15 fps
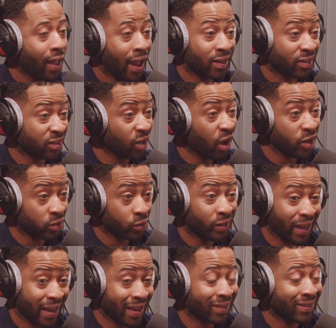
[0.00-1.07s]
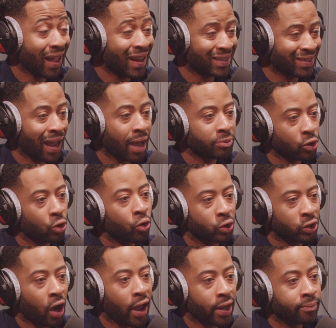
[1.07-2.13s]
And his title is Adapt or
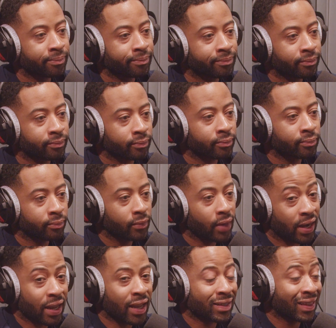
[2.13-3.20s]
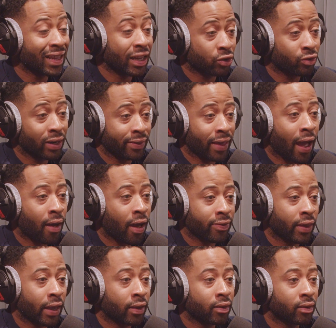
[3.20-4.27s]
Die. Mm. And it is literally that, I
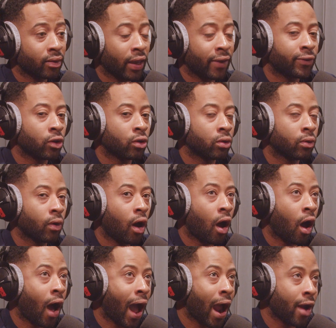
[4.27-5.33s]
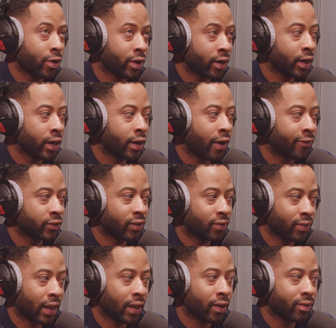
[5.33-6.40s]
think. If you are arrogant enough to
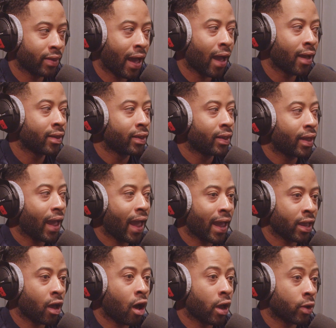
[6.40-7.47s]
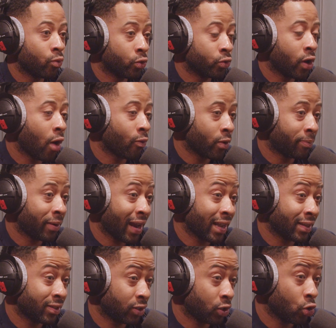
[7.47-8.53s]
think that AI will not
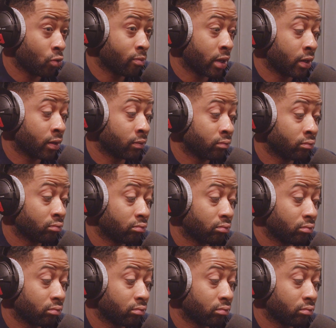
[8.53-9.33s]
replace human